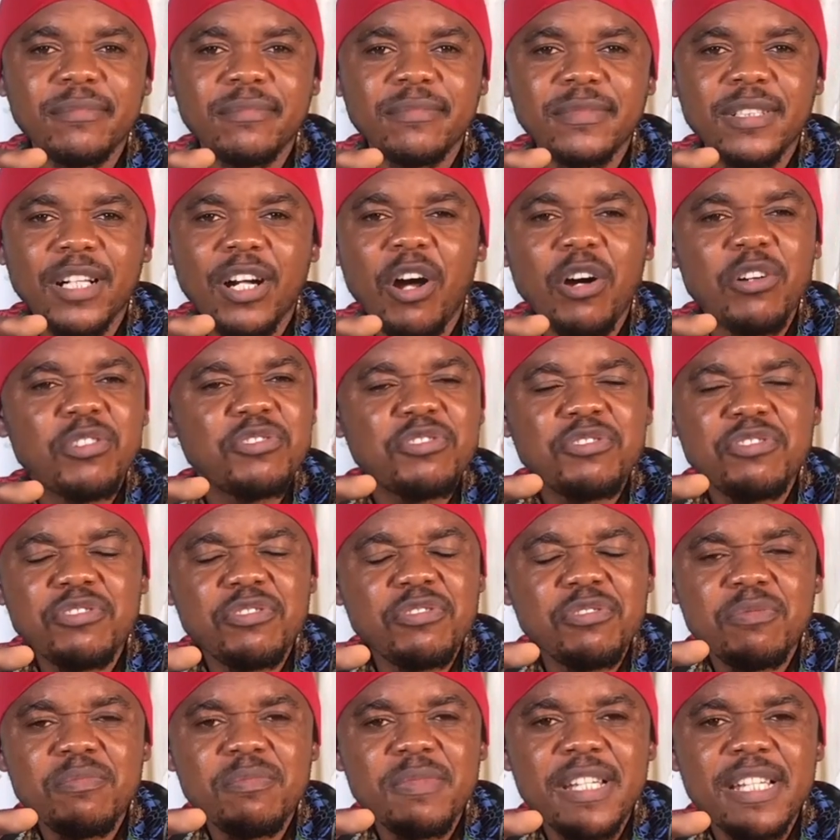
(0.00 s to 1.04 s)

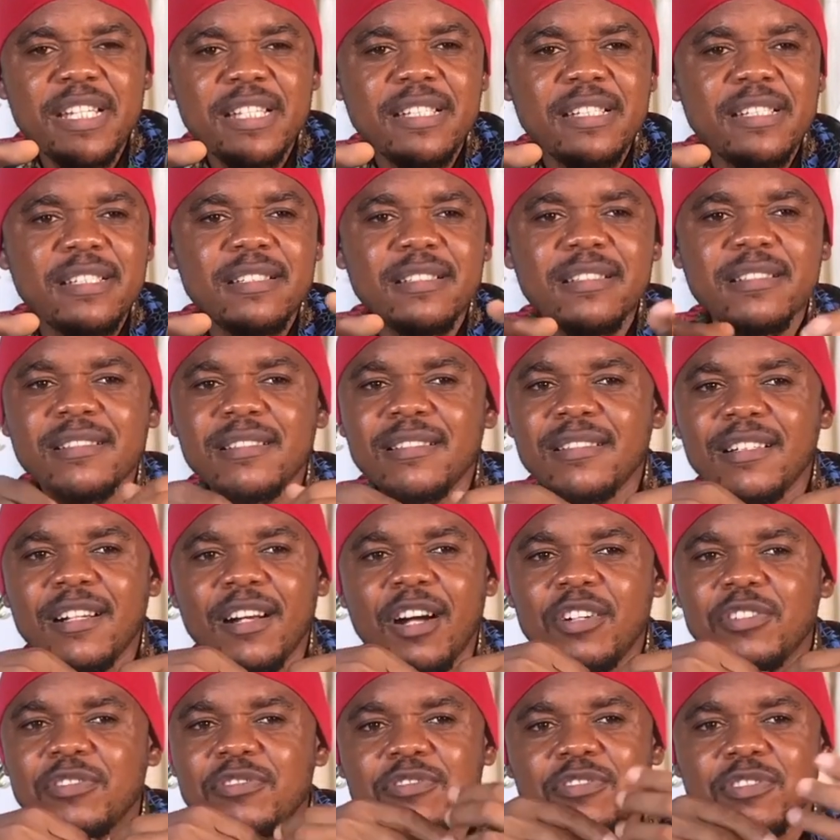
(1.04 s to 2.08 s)
costuming,
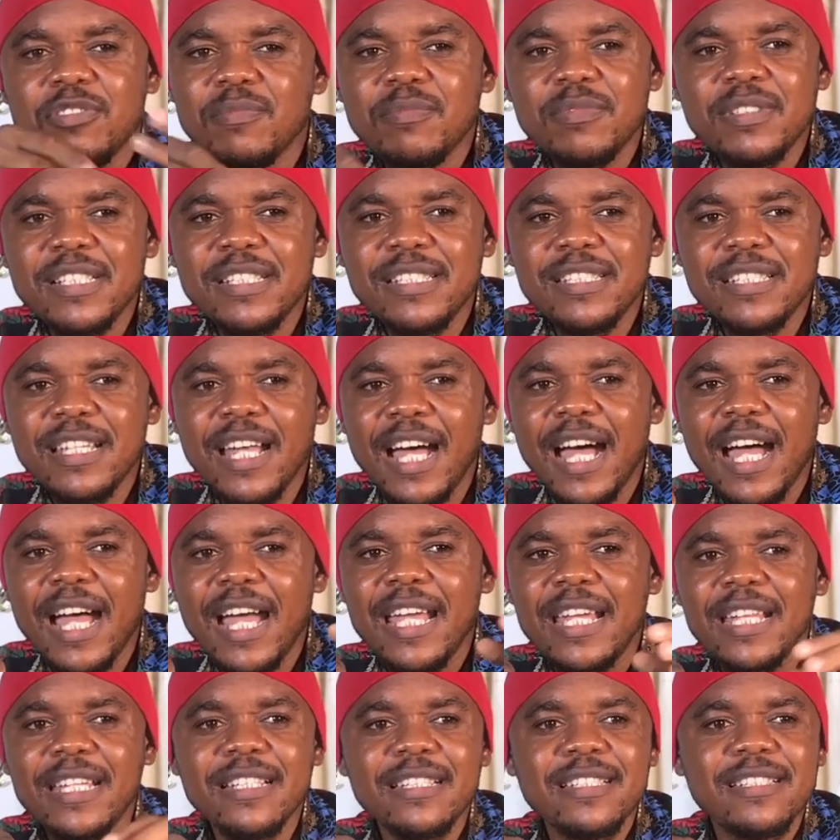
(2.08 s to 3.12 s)
costume
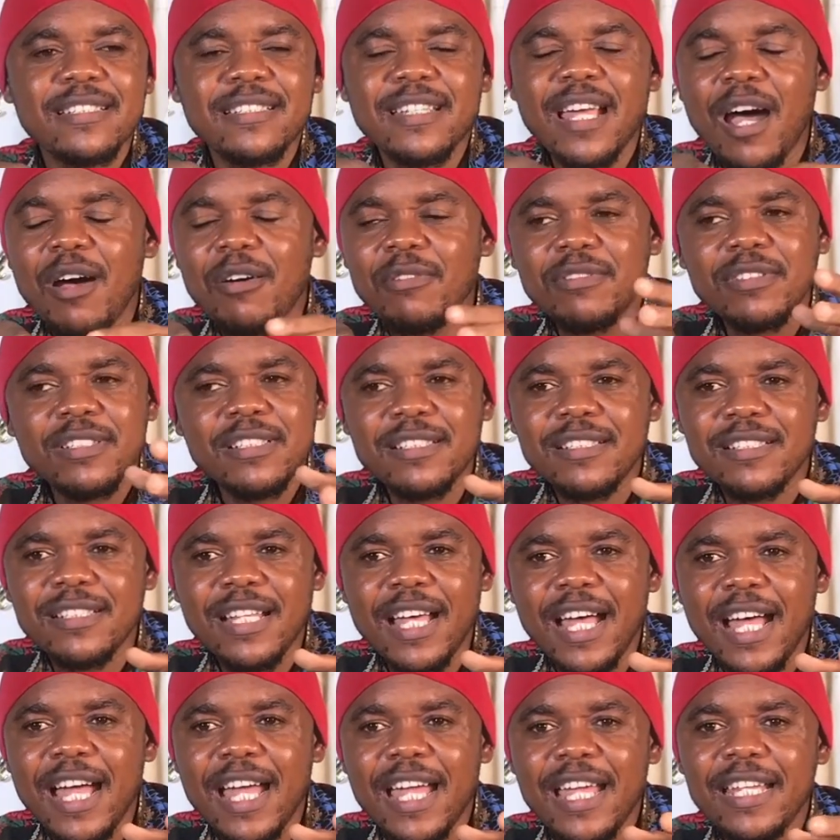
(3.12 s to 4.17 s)
design, sound
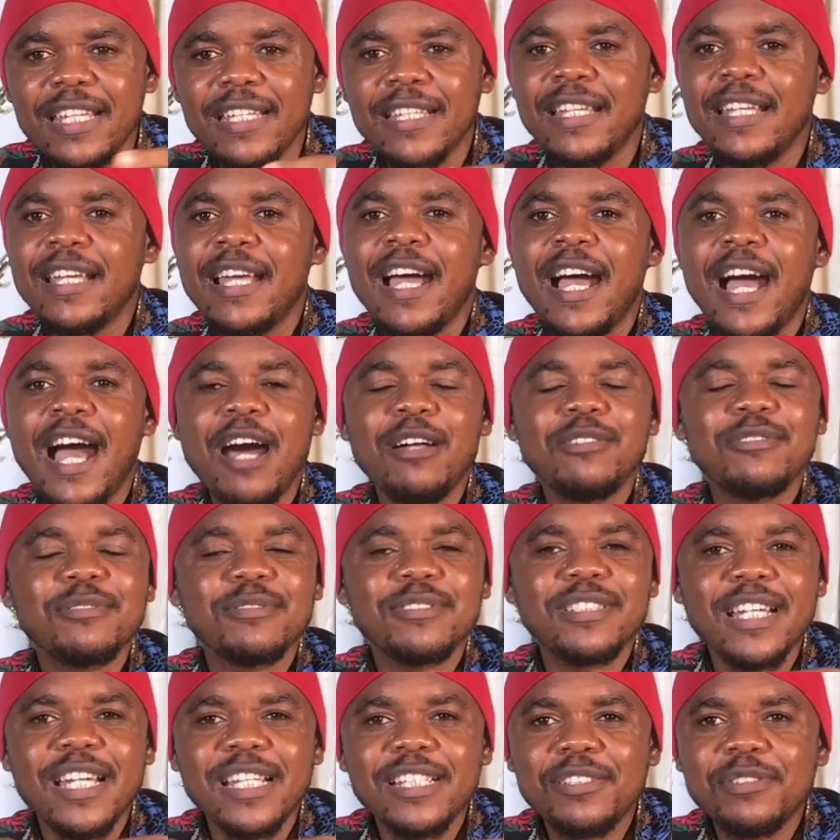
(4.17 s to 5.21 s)
design, how to
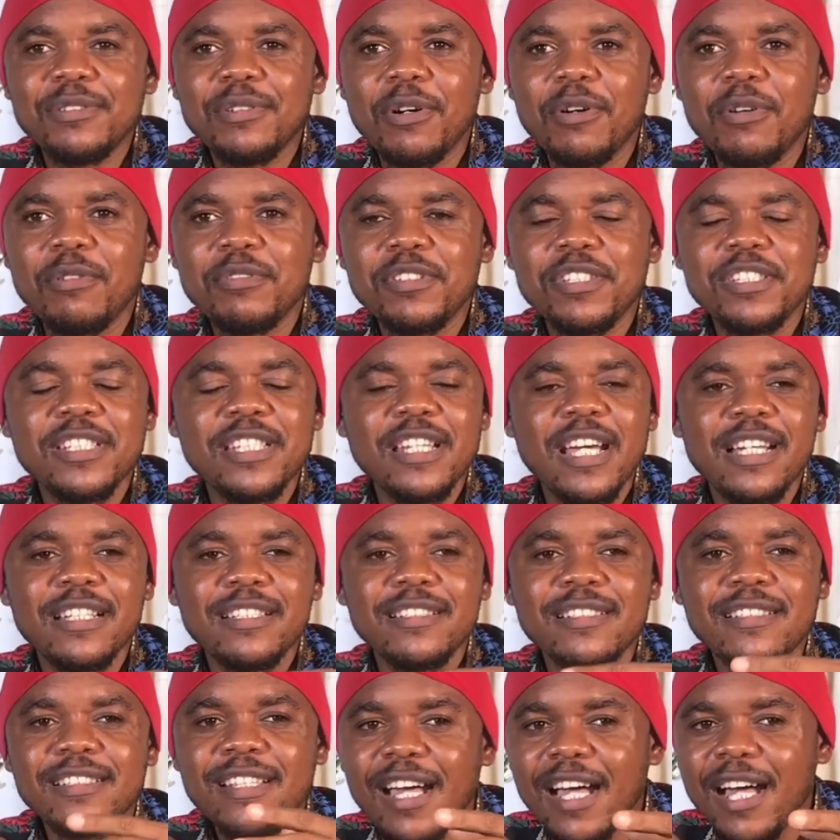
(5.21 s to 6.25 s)
get your original
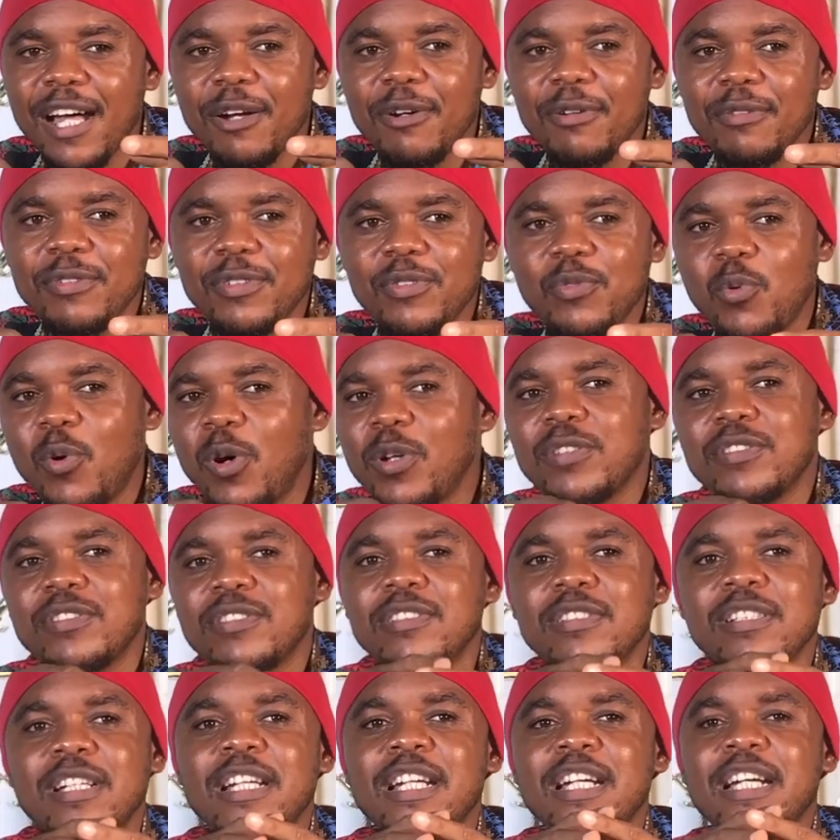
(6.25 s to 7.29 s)
sound, what
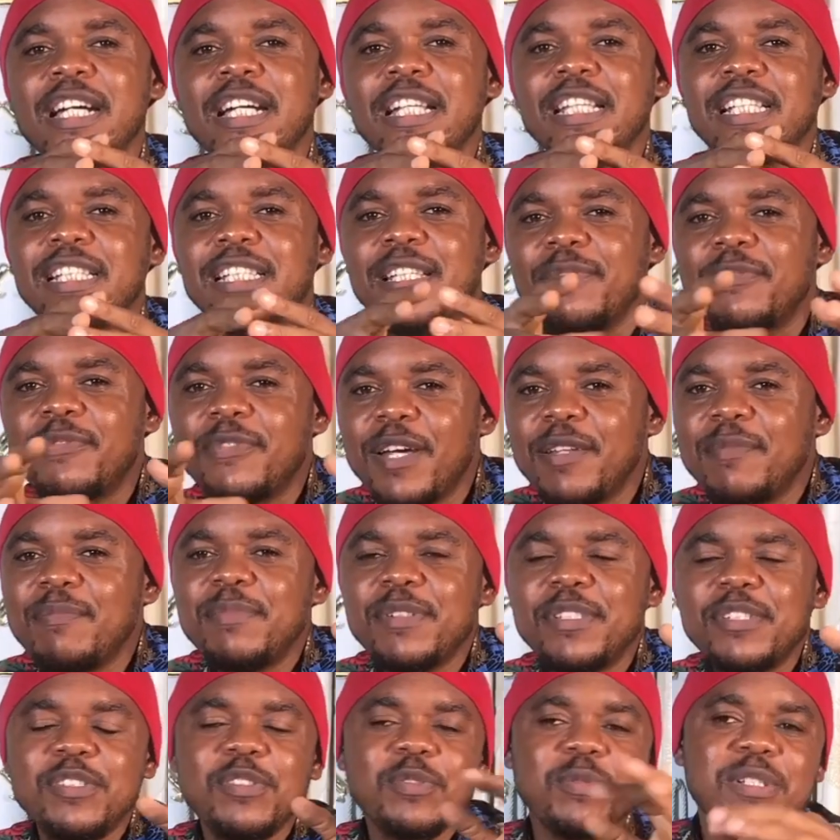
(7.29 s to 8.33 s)
the difference
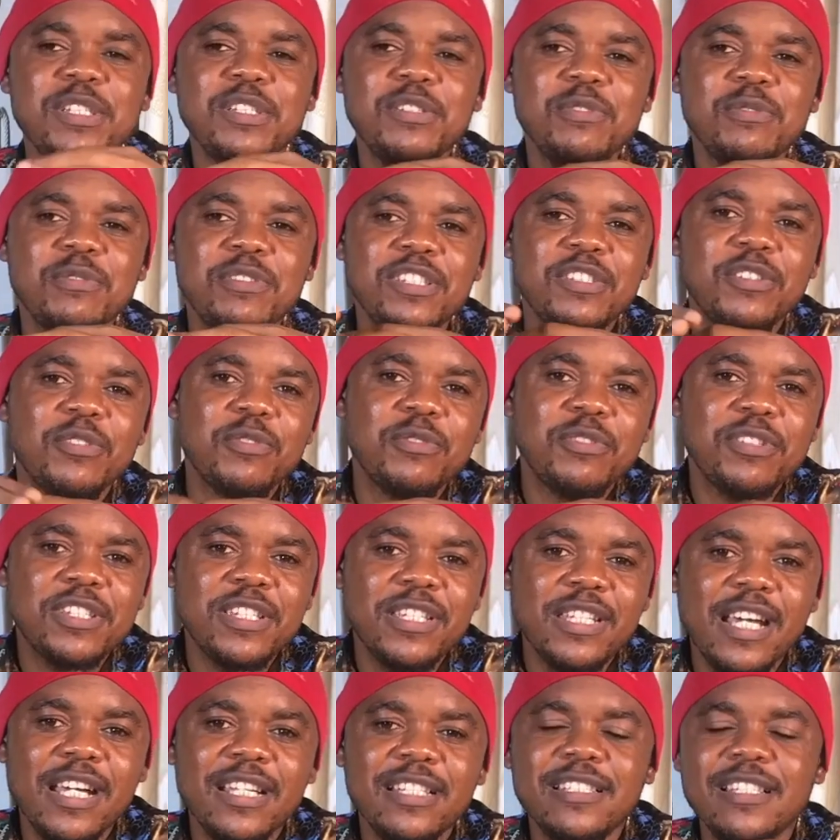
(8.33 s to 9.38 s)
between using
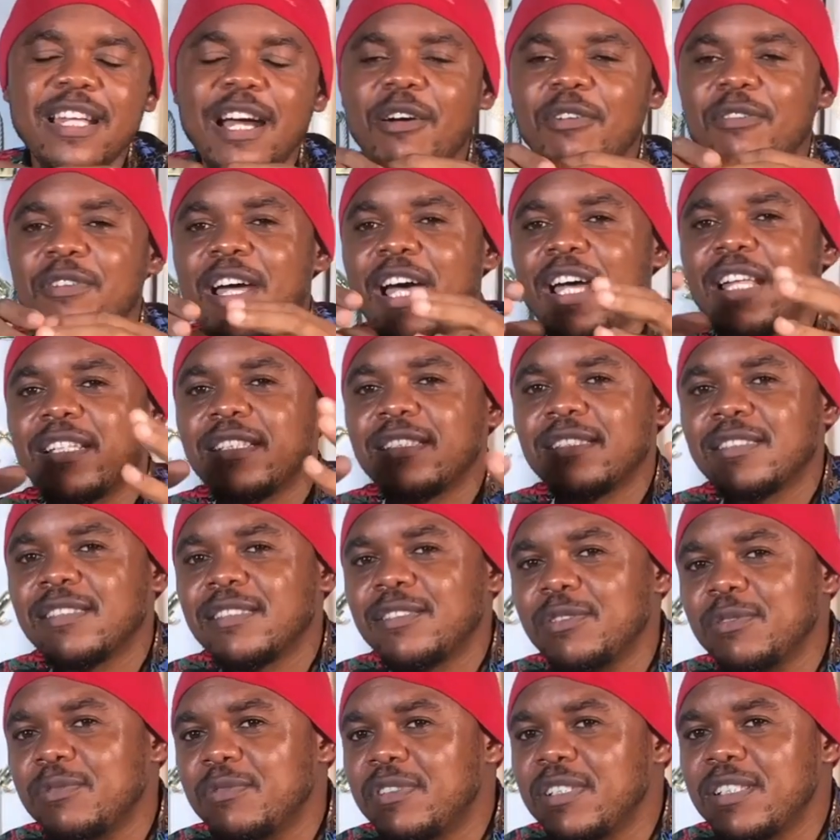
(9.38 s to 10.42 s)
original sound and
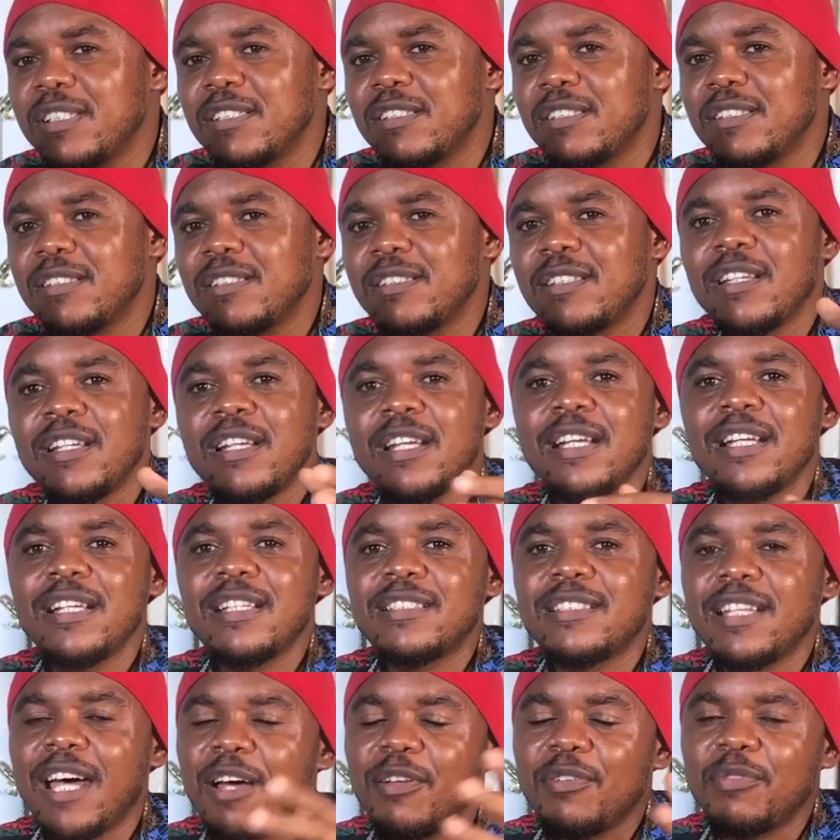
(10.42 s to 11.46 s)
using
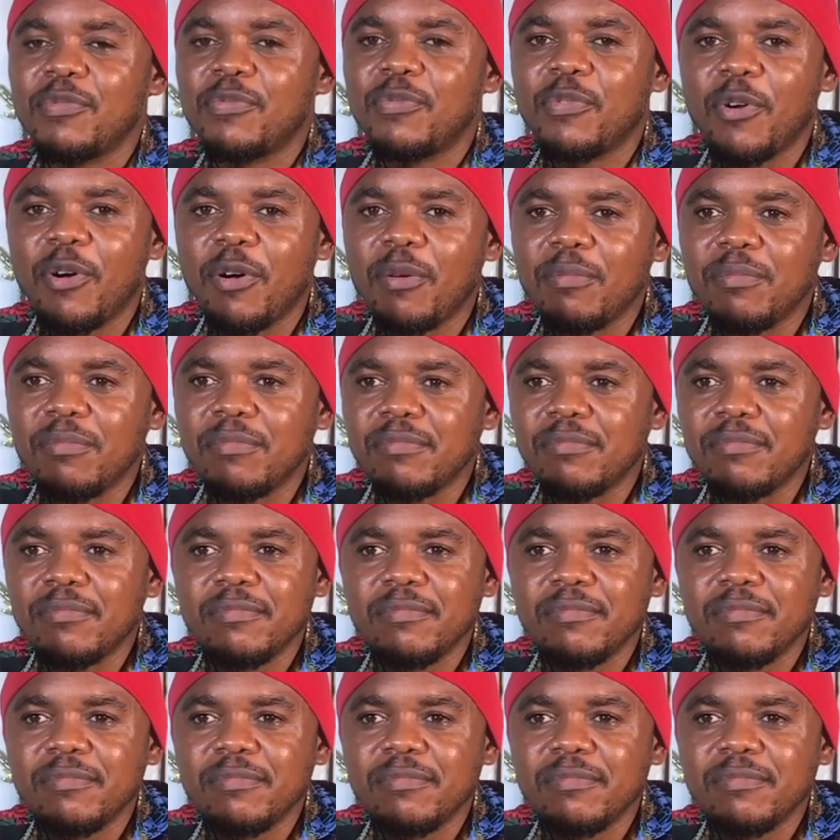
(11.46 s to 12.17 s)
sound from